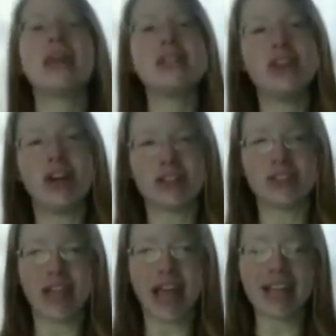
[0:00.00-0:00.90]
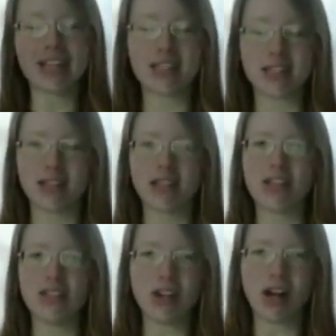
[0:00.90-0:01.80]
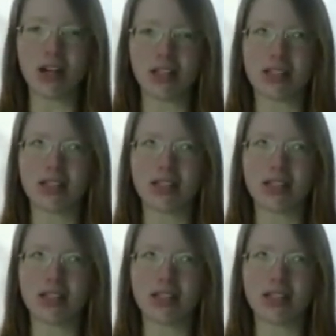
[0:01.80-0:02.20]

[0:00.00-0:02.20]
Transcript: Dogs or cats? Dogs.